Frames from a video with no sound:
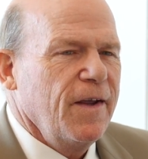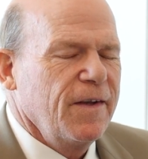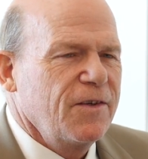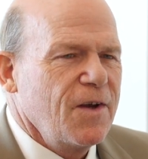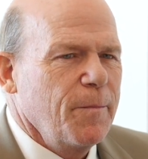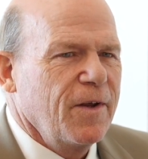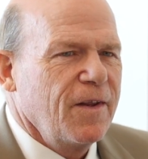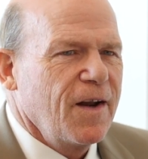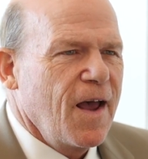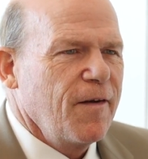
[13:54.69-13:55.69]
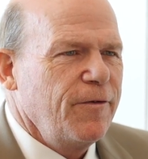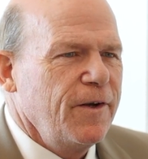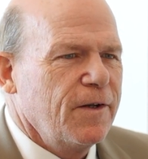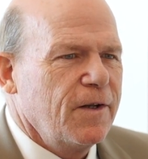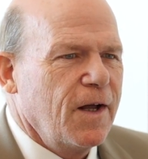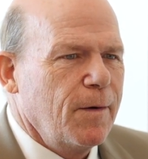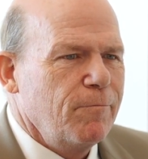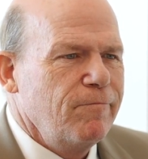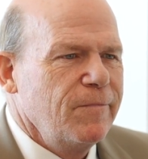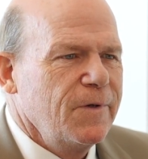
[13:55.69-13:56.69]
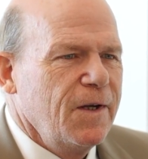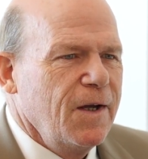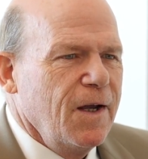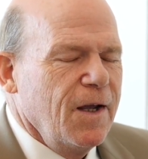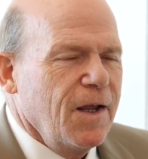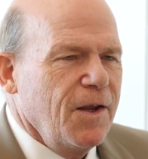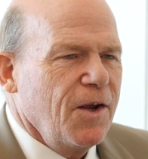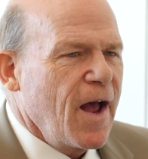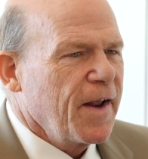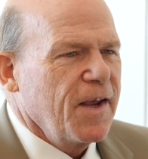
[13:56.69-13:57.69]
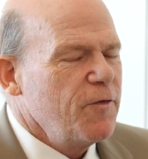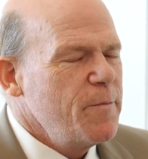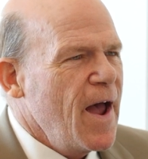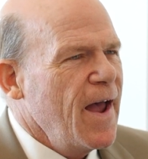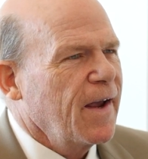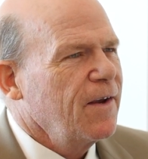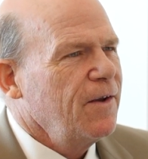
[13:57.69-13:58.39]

It's something that I feel you got to give back.